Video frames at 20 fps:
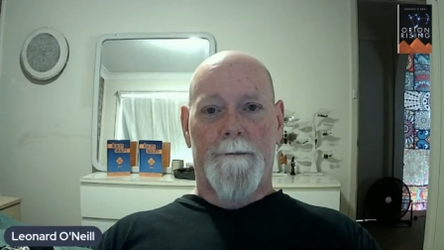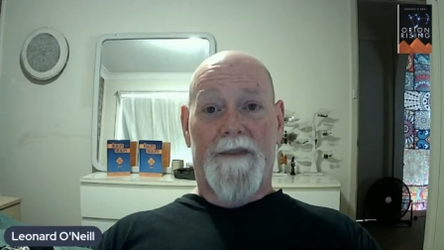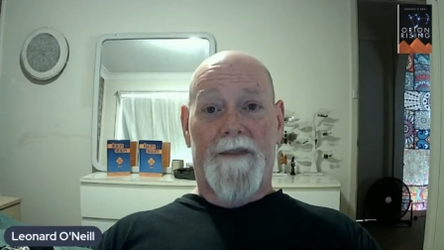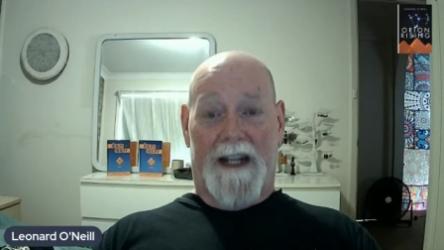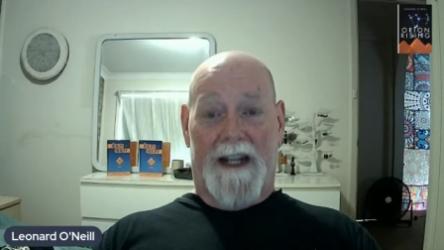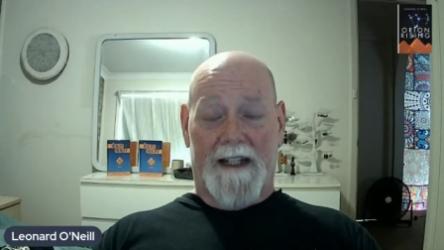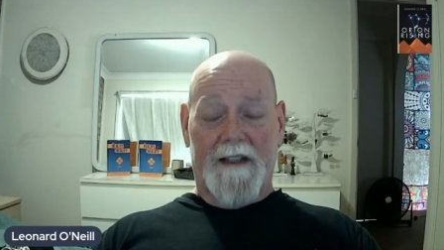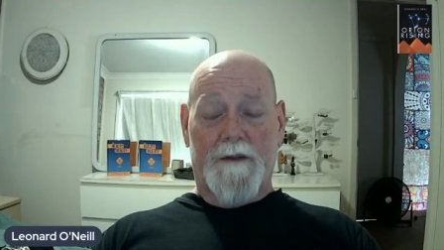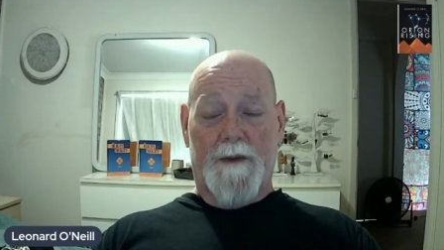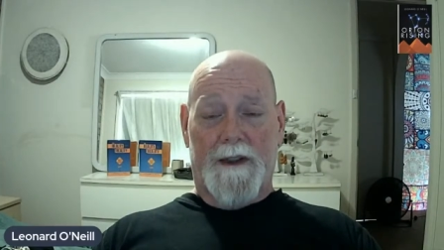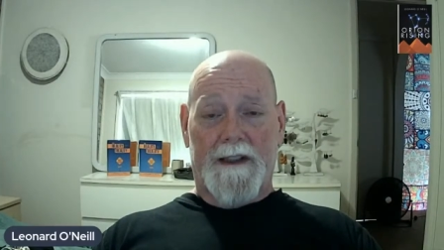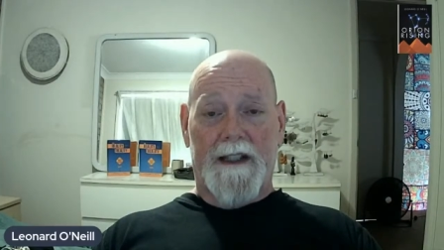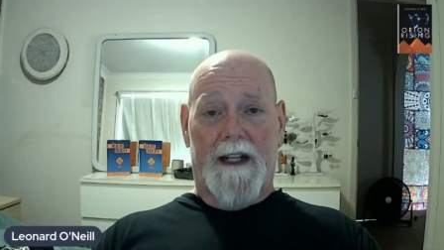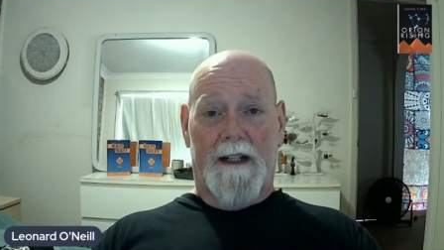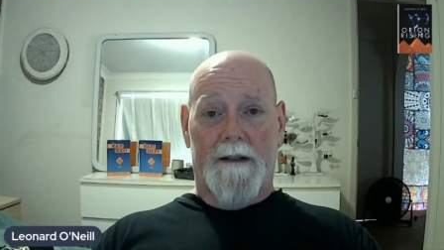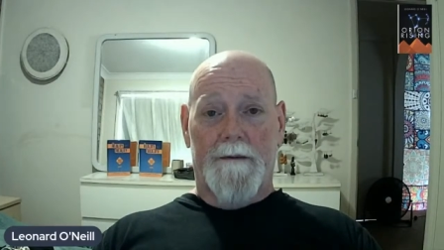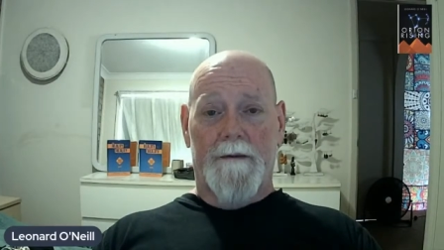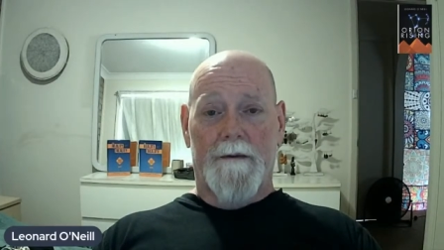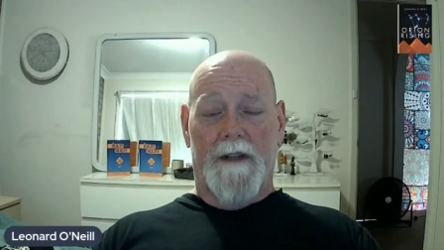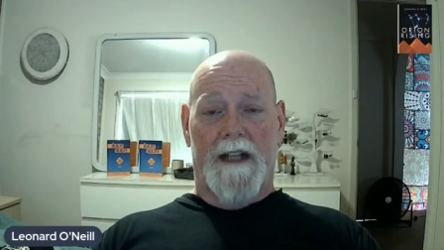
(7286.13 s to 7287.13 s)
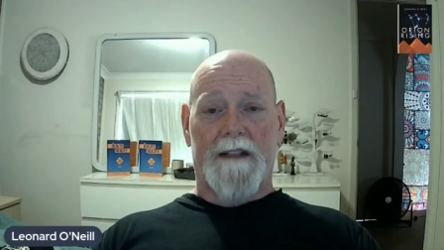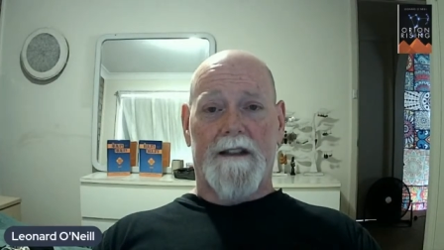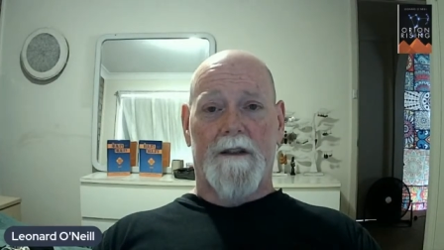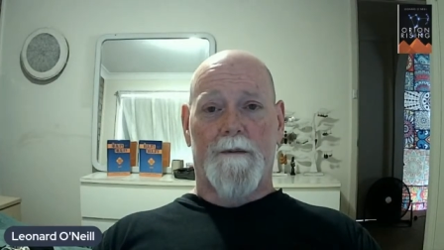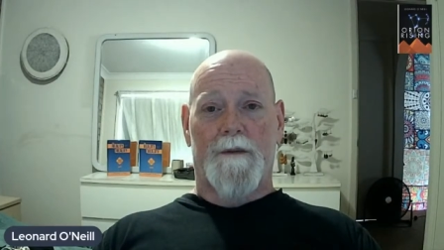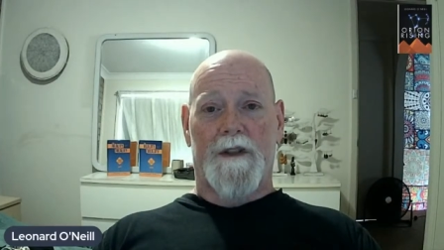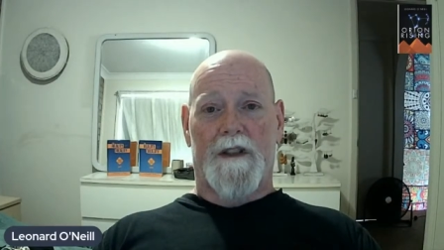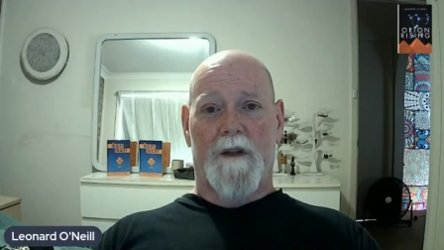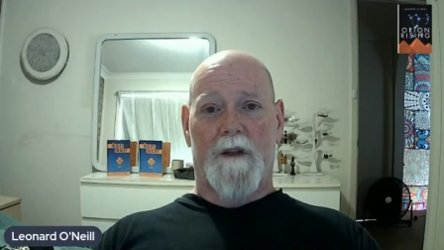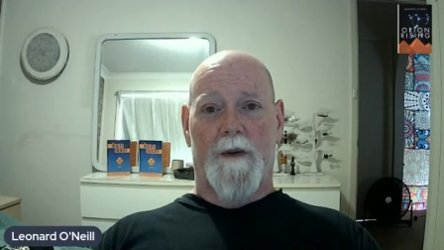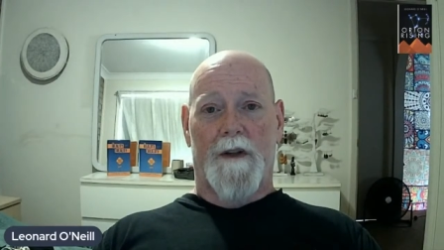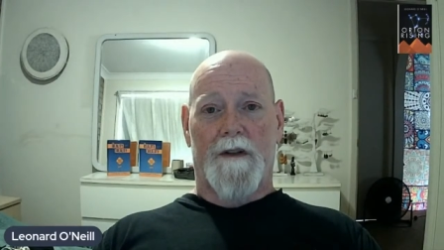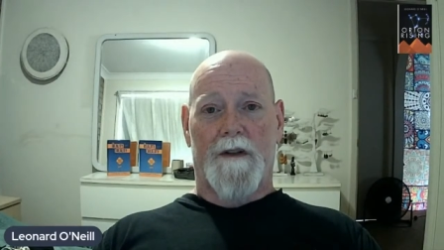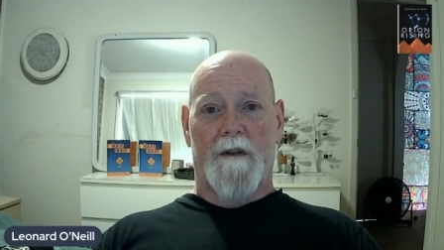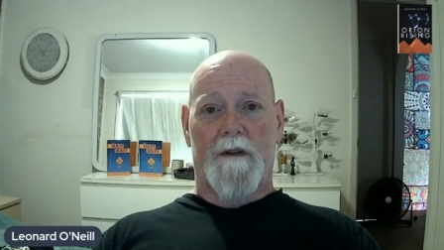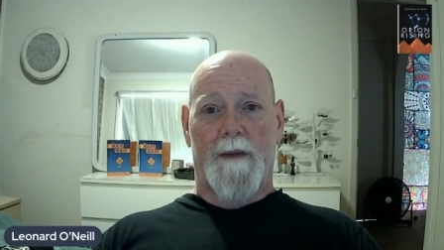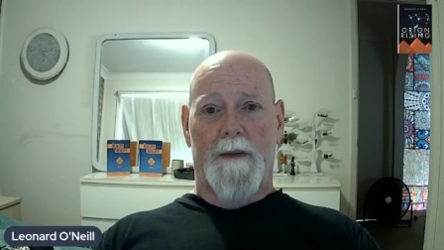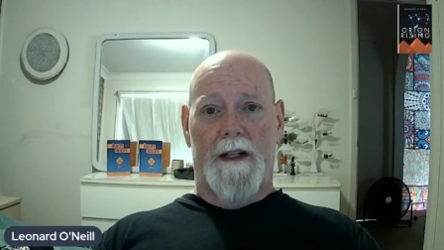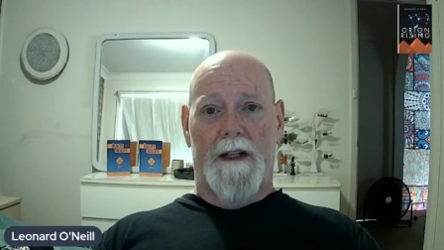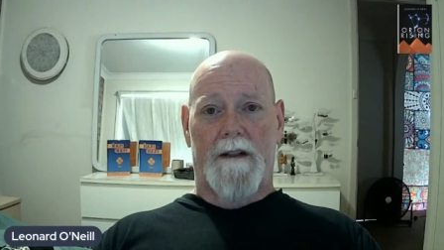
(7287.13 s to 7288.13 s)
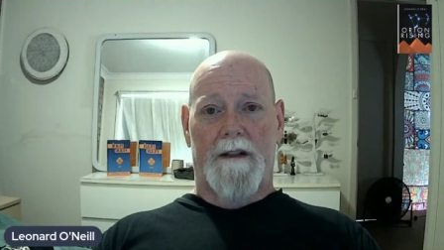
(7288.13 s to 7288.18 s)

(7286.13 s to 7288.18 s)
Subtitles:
That's what that lesson was supposed to be.